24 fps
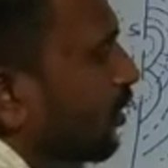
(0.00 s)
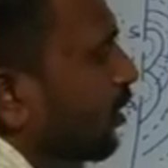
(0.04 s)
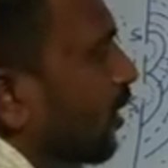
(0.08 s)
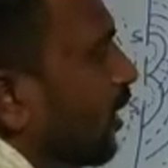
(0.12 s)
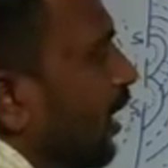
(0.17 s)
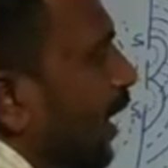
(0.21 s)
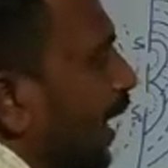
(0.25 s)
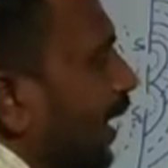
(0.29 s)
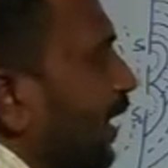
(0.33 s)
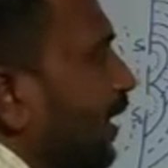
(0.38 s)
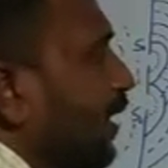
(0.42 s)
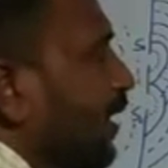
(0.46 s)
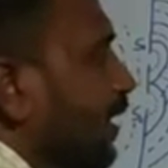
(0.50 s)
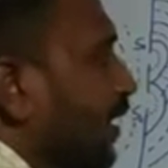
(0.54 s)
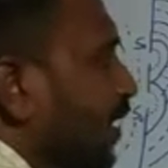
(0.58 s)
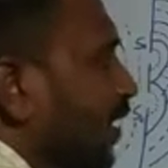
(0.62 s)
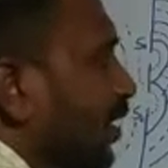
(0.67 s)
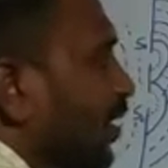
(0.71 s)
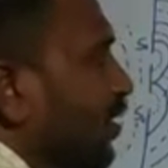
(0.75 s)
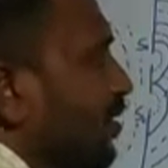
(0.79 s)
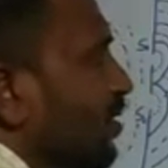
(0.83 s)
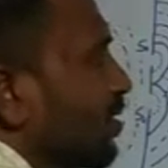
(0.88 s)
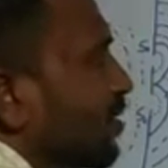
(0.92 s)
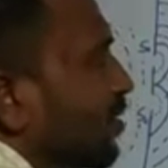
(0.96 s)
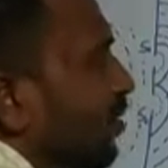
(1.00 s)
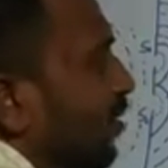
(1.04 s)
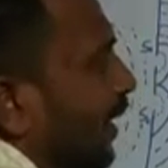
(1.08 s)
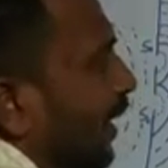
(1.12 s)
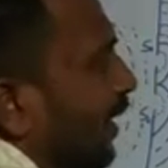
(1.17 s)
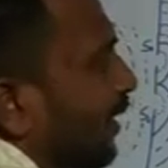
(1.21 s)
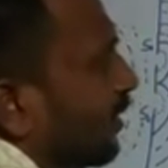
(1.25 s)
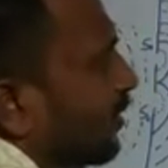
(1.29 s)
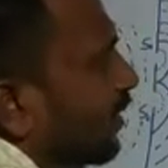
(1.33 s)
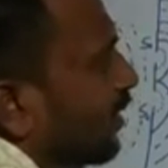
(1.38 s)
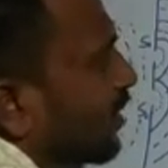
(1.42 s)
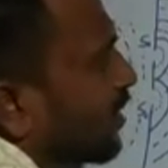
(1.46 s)
and here also
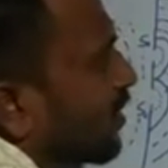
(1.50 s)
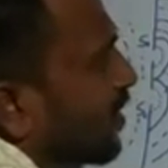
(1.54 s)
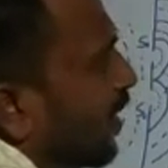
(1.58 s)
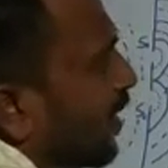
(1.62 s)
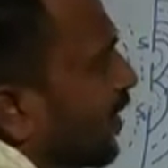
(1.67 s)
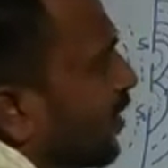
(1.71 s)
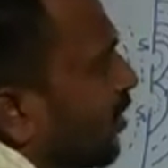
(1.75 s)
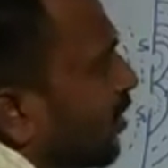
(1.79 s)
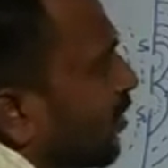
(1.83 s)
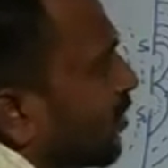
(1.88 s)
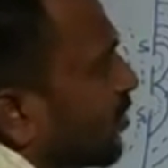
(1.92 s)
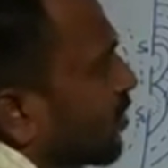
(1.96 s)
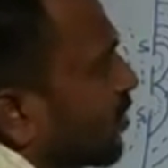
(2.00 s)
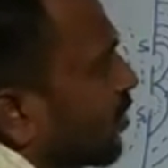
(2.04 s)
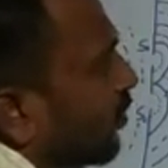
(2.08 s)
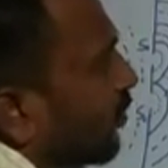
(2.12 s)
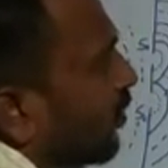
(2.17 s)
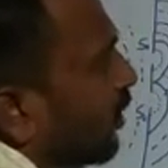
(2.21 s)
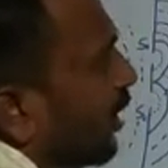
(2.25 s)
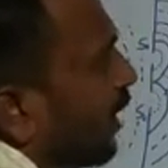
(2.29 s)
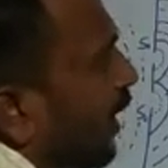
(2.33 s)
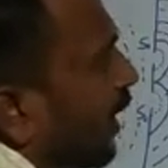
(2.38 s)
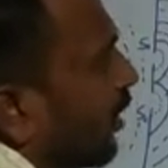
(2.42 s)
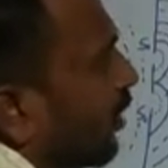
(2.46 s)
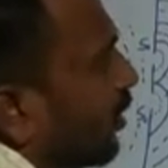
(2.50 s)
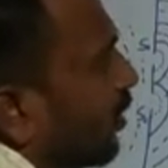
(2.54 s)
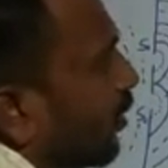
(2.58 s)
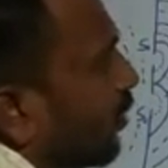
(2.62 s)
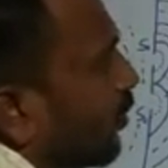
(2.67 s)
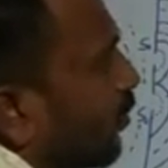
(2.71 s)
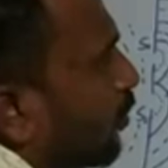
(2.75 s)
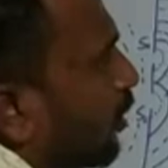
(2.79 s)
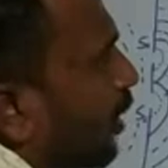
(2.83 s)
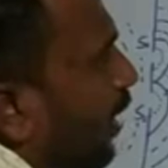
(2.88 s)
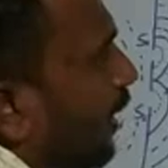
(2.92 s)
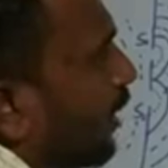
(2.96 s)
another side also we get a
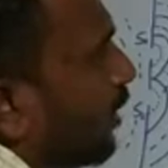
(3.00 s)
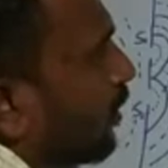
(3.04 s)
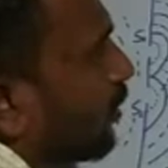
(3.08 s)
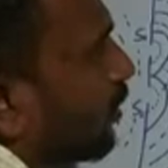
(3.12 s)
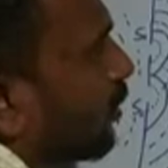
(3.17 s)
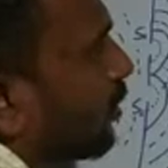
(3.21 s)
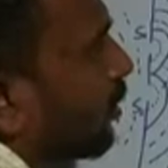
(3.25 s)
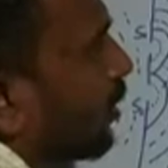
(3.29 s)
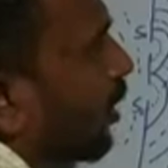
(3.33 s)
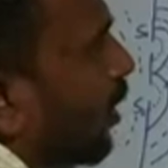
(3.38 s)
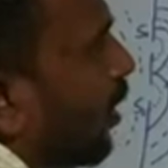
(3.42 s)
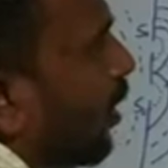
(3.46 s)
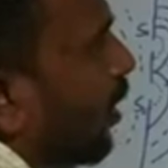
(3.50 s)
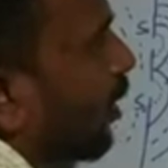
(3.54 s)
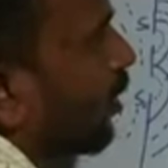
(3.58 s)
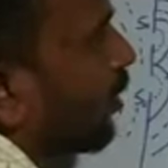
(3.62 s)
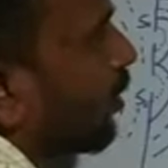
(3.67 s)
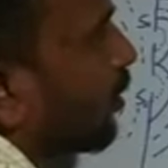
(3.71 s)
bright, dark,